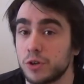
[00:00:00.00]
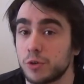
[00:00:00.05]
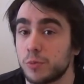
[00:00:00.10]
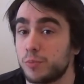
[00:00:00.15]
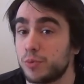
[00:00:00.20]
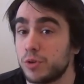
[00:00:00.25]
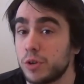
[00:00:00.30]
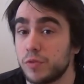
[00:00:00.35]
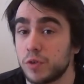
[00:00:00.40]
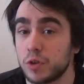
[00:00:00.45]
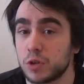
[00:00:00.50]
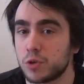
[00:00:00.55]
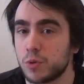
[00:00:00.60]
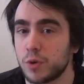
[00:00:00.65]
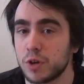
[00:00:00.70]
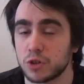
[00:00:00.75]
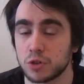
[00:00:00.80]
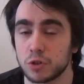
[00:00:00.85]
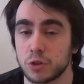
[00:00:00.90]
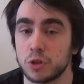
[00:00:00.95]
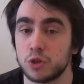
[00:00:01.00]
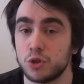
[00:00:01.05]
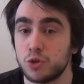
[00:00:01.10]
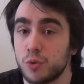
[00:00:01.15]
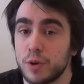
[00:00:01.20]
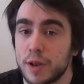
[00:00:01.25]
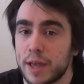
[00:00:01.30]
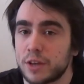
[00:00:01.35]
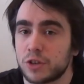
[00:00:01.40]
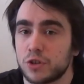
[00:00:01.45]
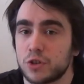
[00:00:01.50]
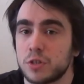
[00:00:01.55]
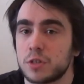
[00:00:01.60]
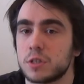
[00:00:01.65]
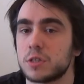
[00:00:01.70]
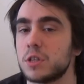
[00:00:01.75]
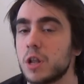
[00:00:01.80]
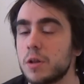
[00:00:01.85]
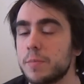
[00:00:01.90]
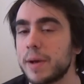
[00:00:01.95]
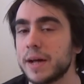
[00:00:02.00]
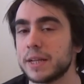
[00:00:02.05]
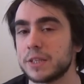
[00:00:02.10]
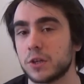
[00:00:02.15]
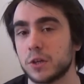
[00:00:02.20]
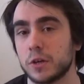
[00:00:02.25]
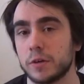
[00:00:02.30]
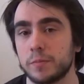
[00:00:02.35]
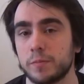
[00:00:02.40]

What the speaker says: previous question, do elections still matter?